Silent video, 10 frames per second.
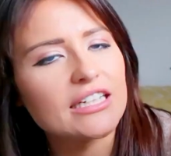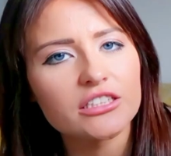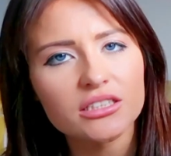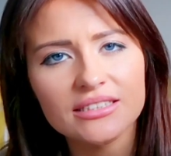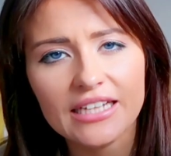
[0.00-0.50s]
It
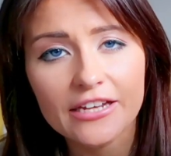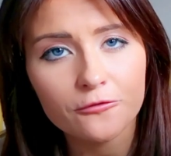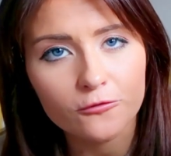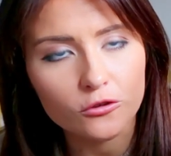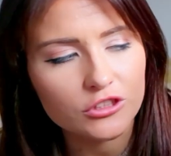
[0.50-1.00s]
does say
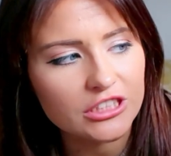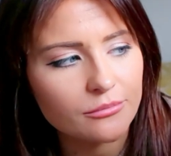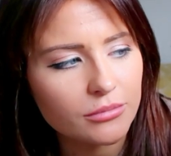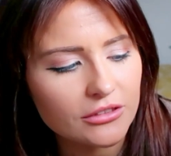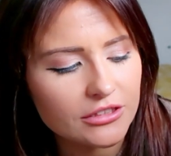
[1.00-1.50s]

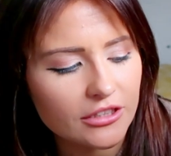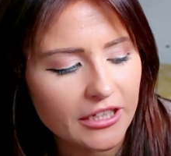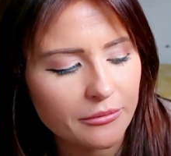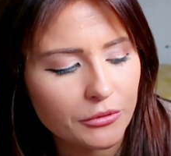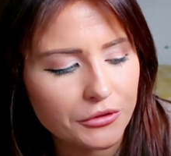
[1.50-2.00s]
14 plus on
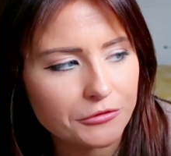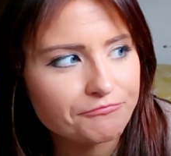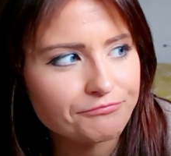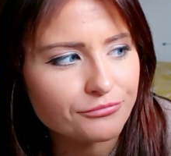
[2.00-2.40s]
it, but